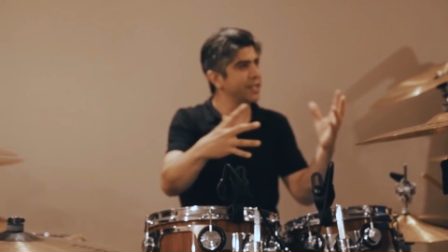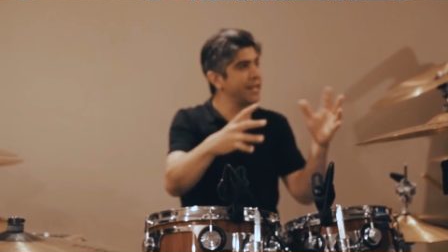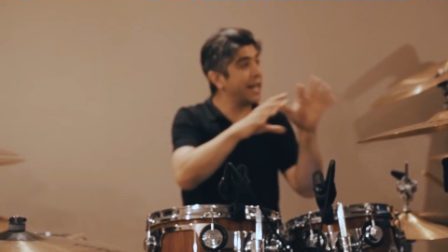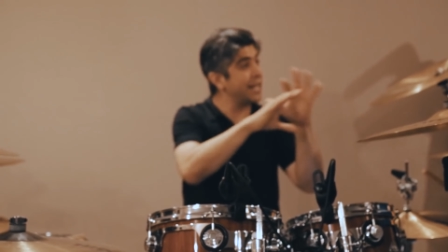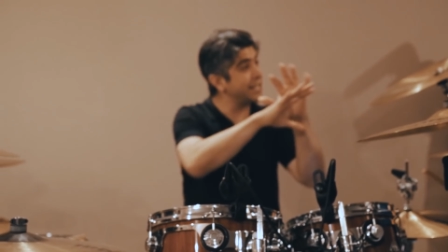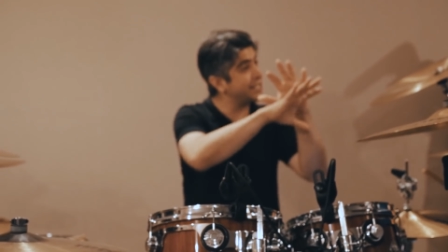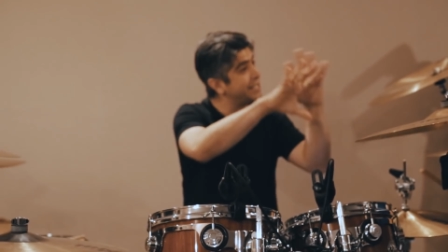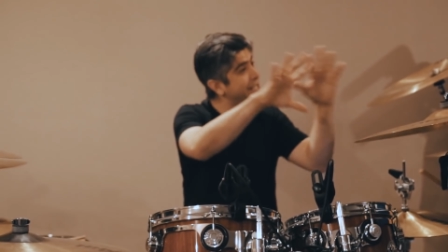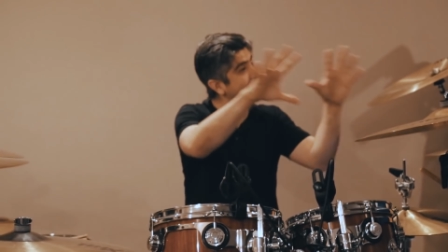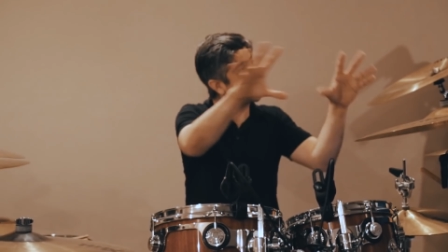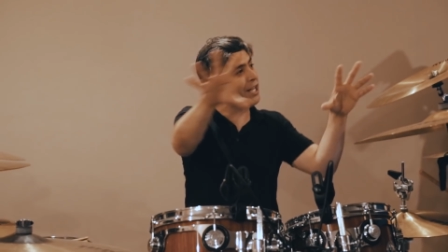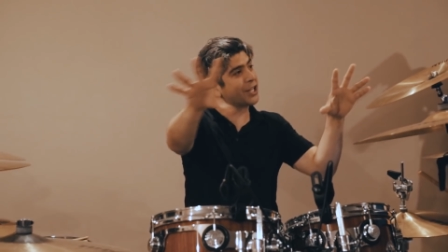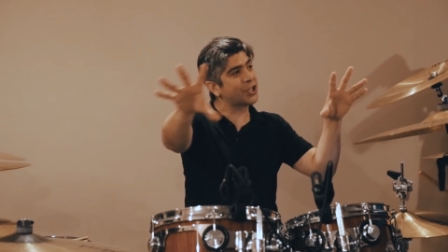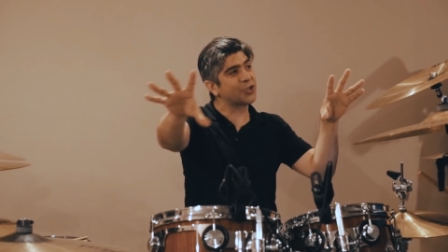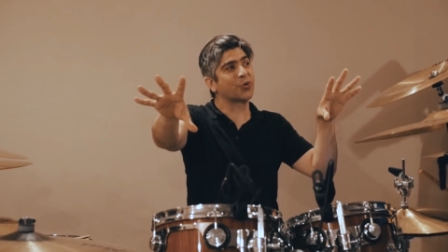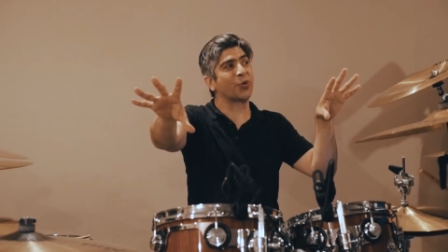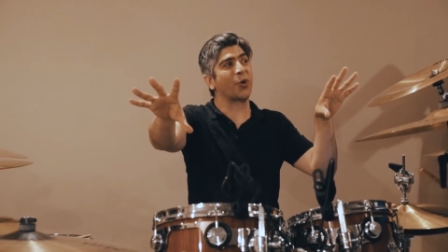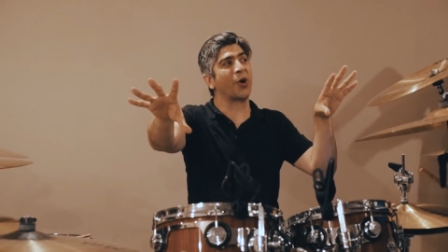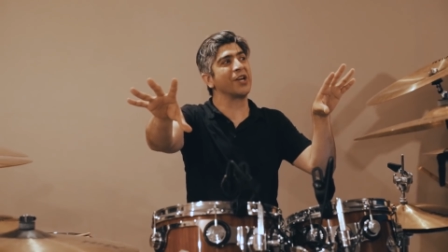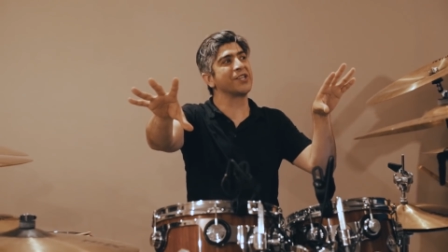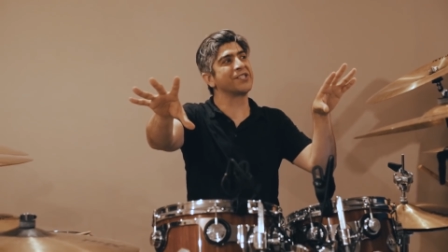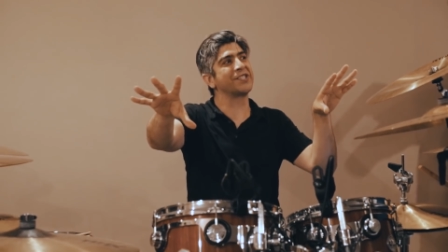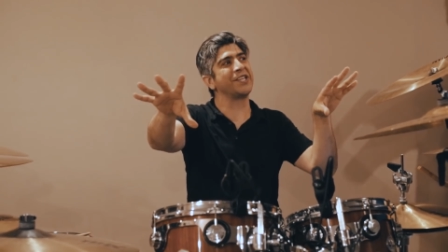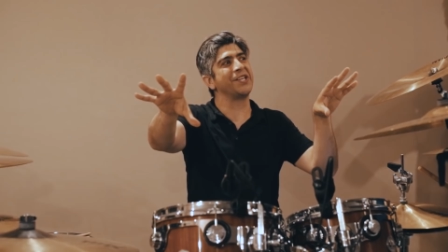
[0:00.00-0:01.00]
and I see that
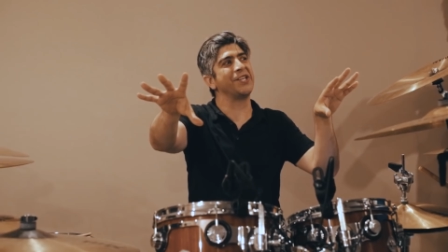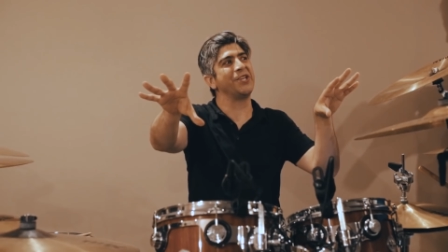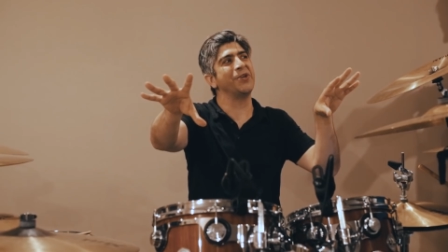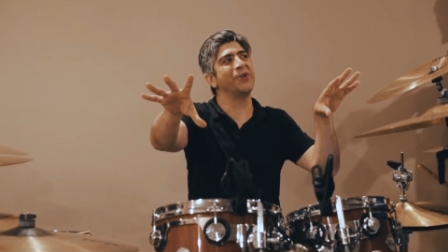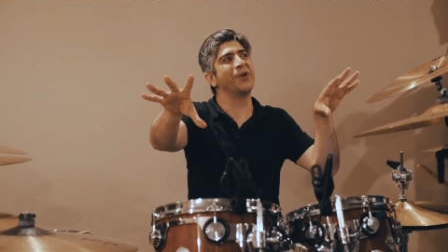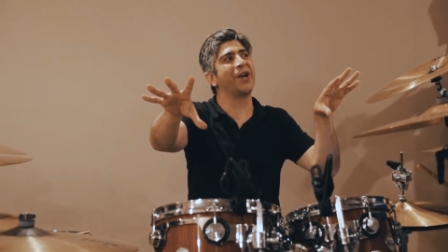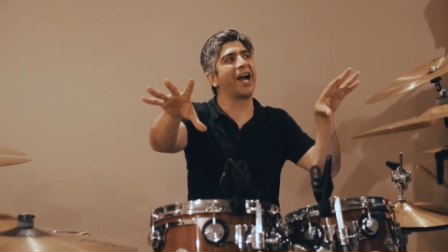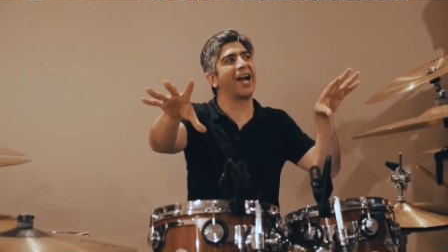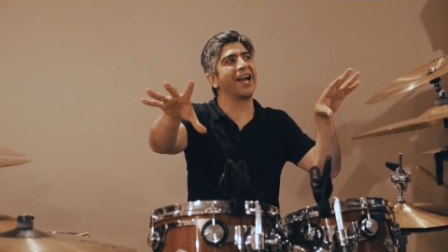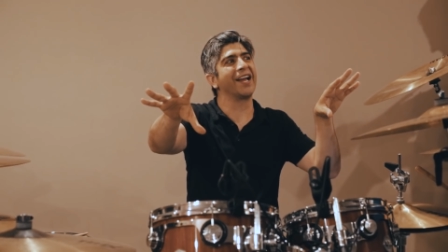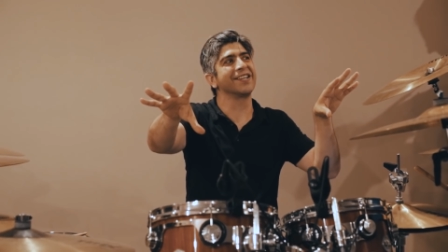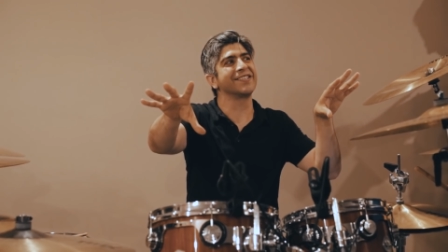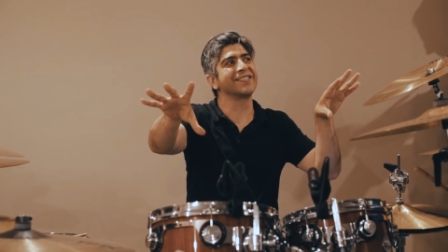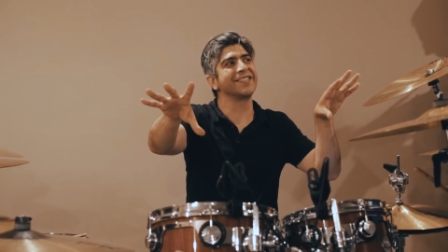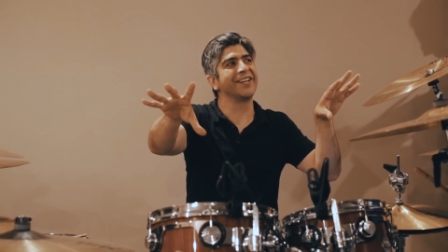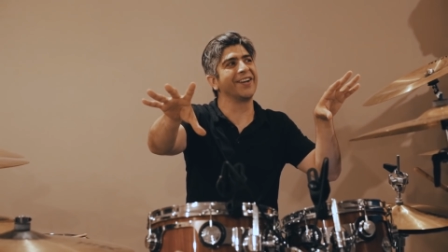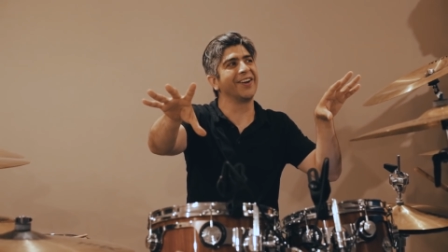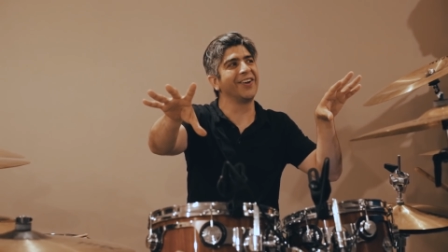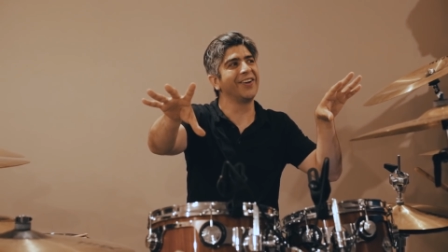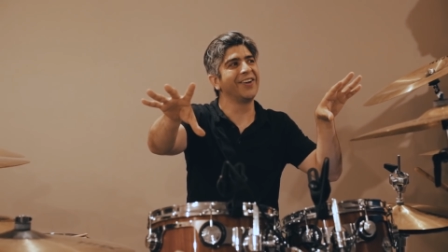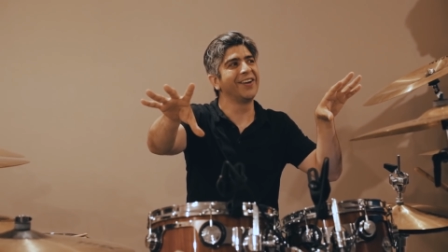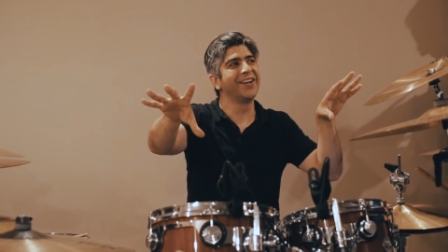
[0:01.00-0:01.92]
trust in you guys, When